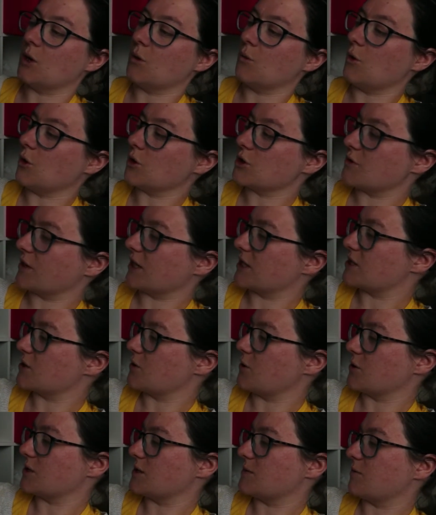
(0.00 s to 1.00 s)
watering a
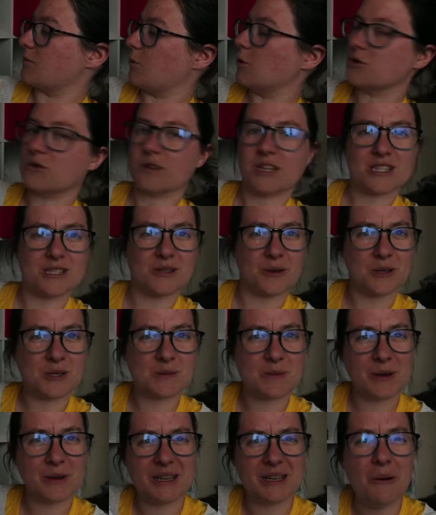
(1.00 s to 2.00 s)
sauce watering a
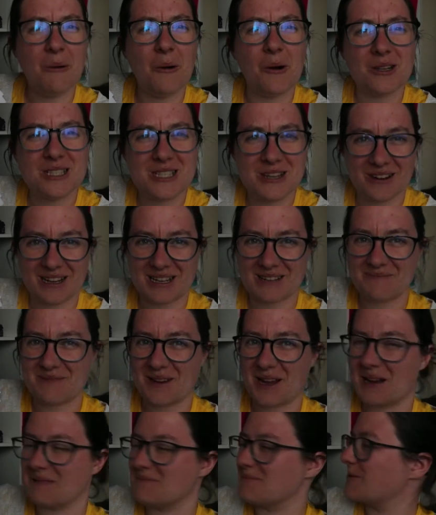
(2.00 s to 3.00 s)
saucepan watering a
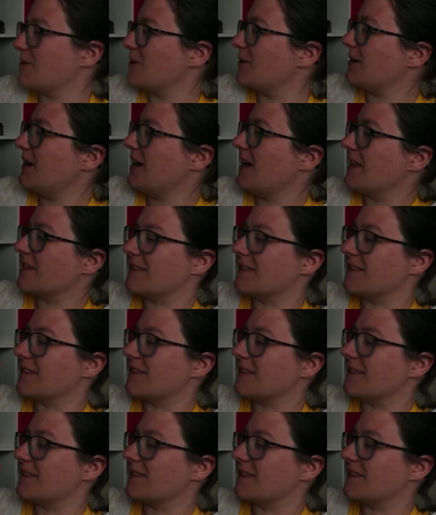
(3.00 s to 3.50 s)
plant pot